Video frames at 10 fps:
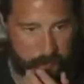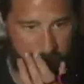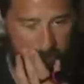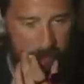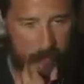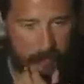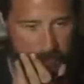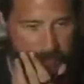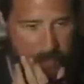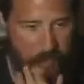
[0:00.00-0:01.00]
Are you gonna review
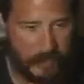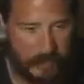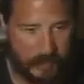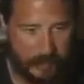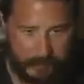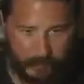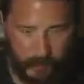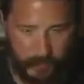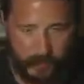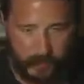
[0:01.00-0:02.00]
that one?
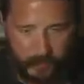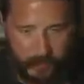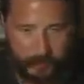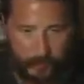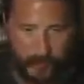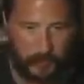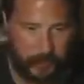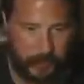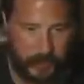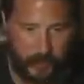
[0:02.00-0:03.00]
Probably should have been reviewed more
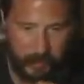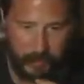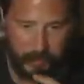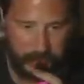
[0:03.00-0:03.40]
than the other one.